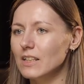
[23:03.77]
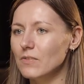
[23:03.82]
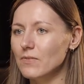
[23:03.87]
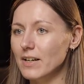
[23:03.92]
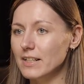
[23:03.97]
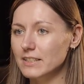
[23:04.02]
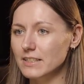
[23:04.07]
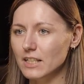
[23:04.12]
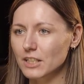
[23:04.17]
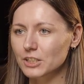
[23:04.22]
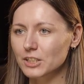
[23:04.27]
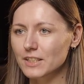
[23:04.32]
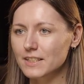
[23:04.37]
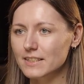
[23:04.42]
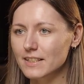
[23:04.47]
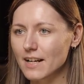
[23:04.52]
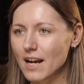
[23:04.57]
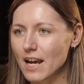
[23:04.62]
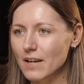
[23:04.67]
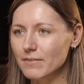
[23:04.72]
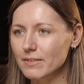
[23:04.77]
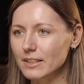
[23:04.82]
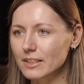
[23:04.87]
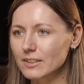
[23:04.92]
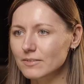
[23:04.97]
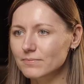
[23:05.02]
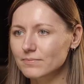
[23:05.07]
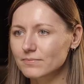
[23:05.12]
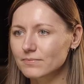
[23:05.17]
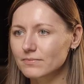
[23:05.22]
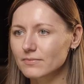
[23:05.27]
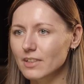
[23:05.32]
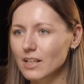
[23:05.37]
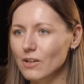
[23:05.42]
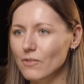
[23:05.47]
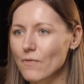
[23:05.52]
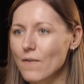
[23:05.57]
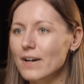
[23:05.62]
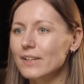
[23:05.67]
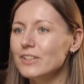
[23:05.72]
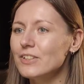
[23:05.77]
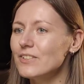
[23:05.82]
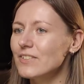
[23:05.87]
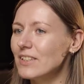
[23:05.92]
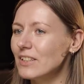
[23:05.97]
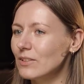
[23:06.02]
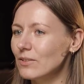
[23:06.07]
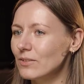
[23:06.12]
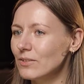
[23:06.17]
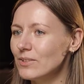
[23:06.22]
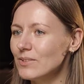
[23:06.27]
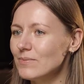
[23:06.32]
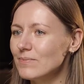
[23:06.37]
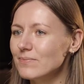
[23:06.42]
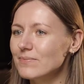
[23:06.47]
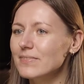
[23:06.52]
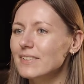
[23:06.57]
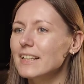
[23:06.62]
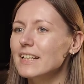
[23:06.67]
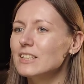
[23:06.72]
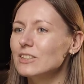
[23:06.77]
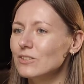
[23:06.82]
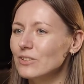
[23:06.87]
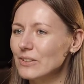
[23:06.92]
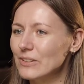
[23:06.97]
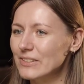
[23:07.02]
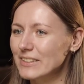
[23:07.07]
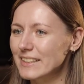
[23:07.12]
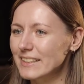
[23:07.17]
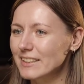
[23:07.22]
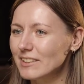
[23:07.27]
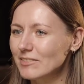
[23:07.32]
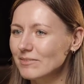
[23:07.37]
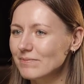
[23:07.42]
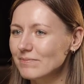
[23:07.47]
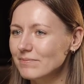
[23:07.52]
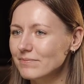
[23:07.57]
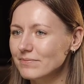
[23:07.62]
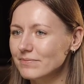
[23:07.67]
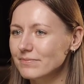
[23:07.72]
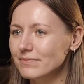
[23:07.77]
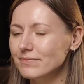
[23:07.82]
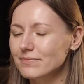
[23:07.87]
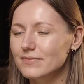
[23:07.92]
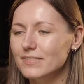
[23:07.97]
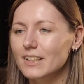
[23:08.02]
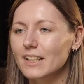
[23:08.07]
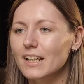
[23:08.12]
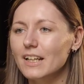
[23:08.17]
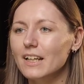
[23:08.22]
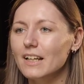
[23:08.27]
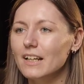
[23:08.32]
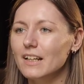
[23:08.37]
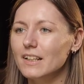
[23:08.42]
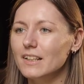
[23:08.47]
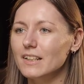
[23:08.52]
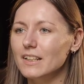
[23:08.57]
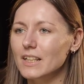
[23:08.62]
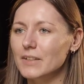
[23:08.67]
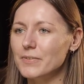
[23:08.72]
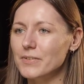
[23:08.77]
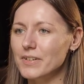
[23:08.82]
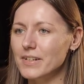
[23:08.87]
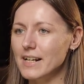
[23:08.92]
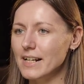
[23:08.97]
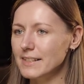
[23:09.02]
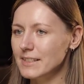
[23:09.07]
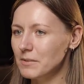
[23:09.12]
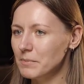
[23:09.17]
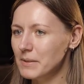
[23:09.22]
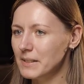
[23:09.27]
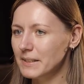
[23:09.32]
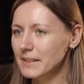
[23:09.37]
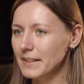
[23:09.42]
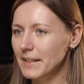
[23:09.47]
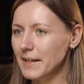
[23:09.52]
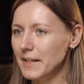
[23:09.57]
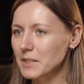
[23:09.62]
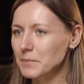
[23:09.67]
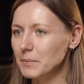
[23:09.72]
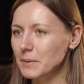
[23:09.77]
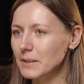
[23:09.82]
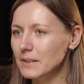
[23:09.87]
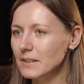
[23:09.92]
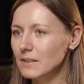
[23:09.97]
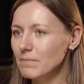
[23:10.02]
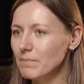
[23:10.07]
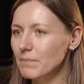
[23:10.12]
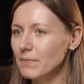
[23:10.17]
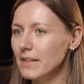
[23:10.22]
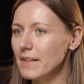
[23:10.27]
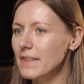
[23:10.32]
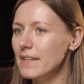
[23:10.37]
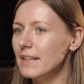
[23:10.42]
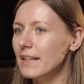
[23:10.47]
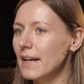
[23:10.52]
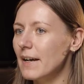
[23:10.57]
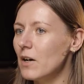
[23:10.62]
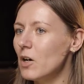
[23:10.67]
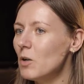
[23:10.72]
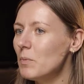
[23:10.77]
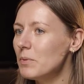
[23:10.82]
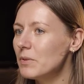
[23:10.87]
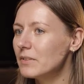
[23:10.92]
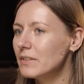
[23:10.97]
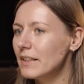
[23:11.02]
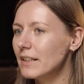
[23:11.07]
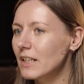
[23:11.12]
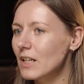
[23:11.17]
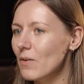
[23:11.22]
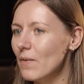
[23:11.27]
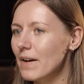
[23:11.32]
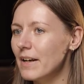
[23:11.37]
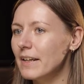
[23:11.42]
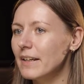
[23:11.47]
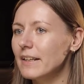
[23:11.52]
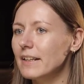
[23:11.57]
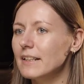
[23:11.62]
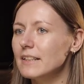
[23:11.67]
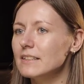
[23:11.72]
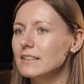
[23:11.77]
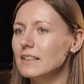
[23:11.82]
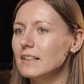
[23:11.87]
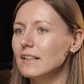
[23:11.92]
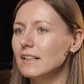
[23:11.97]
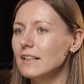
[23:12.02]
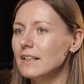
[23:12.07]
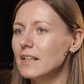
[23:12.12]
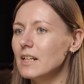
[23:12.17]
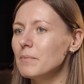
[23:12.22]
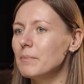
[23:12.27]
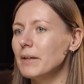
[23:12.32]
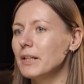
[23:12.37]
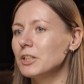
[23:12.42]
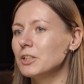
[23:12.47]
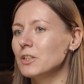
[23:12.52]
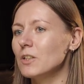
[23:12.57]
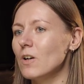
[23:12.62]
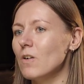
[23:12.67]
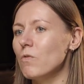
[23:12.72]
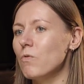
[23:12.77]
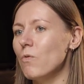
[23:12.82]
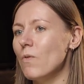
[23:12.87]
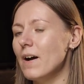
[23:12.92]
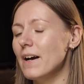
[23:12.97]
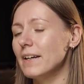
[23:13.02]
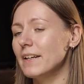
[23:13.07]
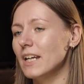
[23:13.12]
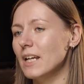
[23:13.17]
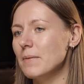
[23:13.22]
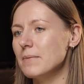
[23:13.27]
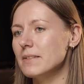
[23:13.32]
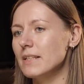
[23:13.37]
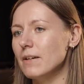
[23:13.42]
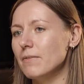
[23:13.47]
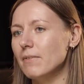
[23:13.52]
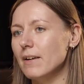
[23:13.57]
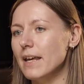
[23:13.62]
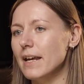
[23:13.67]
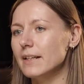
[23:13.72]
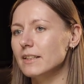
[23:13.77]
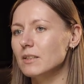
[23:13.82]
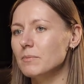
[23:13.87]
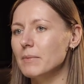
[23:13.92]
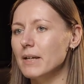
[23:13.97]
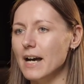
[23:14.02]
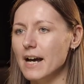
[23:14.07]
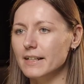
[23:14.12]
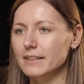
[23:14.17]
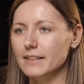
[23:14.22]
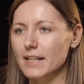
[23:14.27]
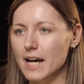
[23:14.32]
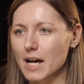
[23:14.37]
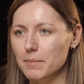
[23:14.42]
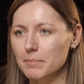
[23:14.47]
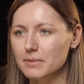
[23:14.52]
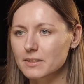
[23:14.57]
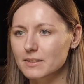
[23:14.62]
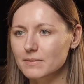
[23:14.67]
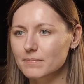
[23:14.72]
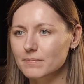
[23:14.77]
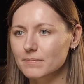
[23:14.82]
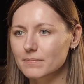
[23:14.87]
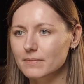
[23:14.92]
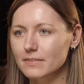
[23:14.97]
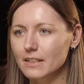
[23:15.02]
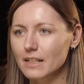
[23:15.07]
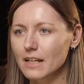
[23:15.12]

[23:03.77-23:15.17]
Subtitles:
The infrastructure is arriving. What you need to do is to use it. If you're an accessibility expert, the thing I hope you take away is a clear picture of why games have lagged behind apps.